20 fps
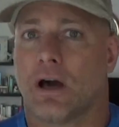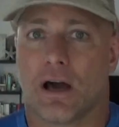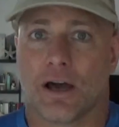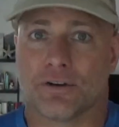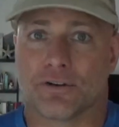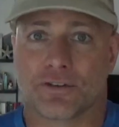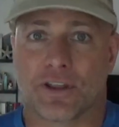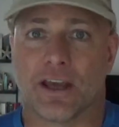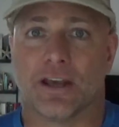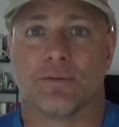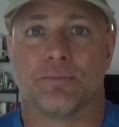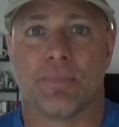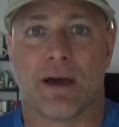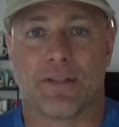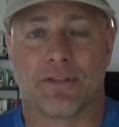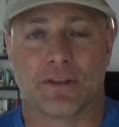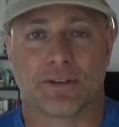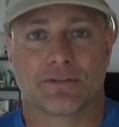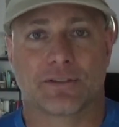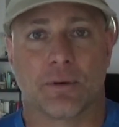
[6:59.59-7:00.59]
I understand
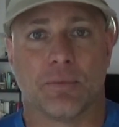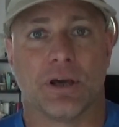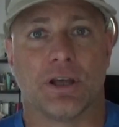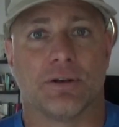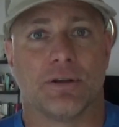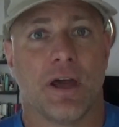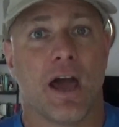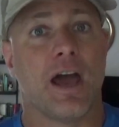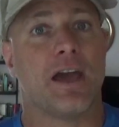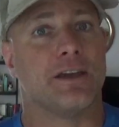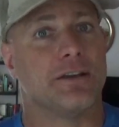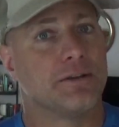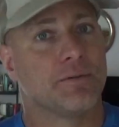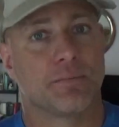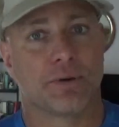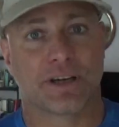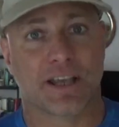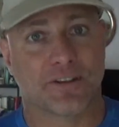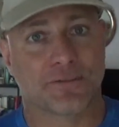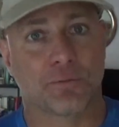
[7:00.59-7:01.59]
bad things come in. Hey,
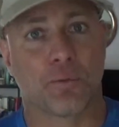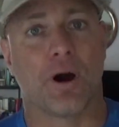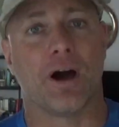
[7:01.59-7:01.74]
but guess